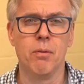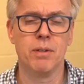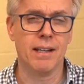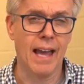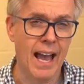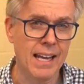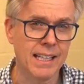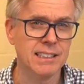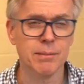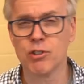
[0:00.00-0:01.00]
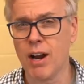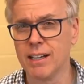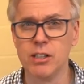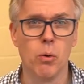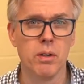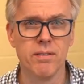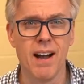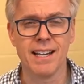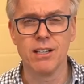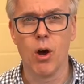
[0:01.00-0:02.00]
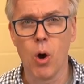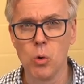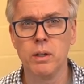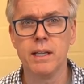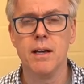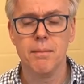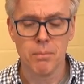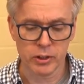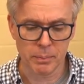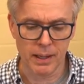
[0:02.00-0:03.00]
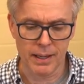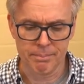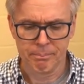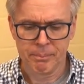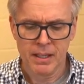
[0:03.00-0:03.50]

way when adding, subtracting, or dividing, only multiplying.